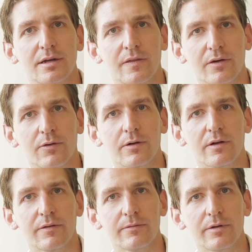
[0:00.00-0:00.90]
in the corner
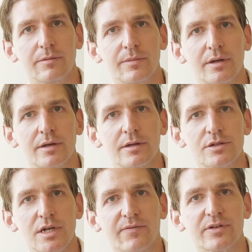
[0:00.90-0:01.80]
of the room.
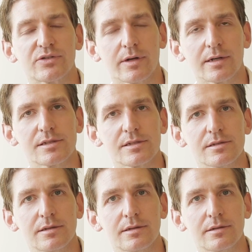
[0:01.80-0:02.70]
Check for trunks.